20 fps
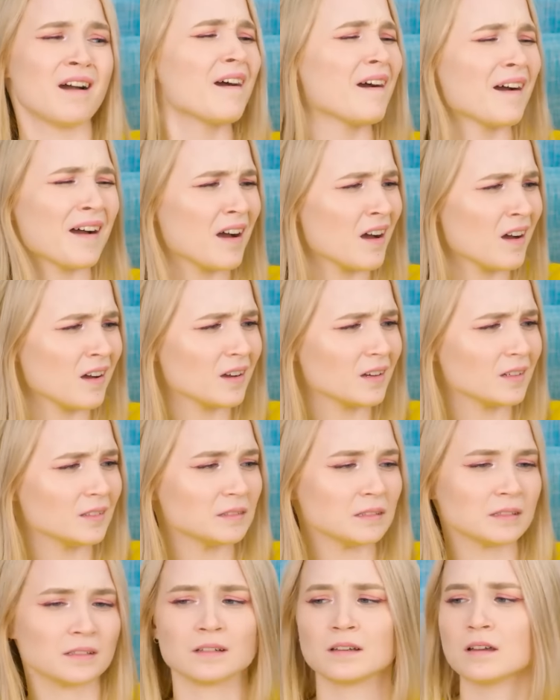this? Soup?
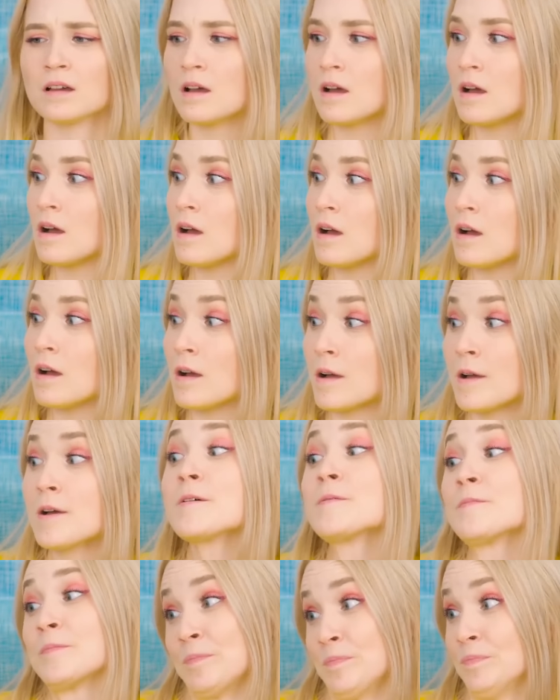It's gotta
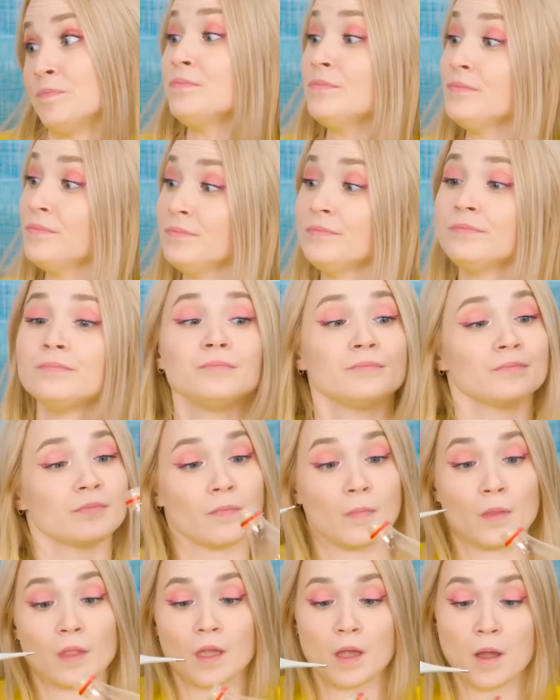be a hundred
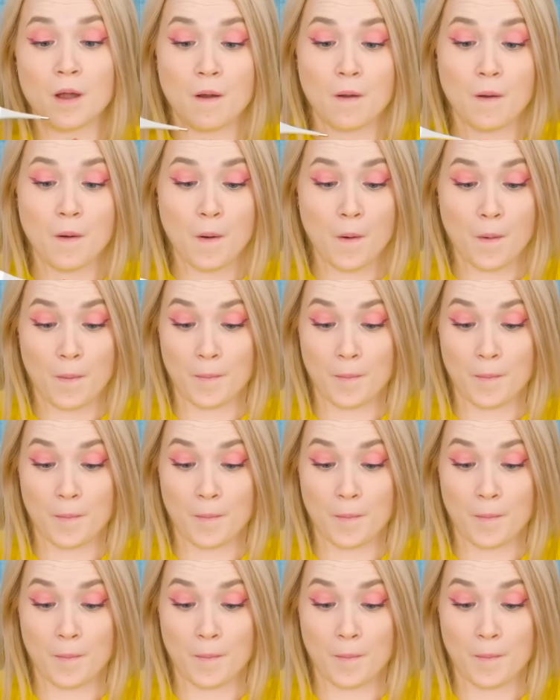degrees!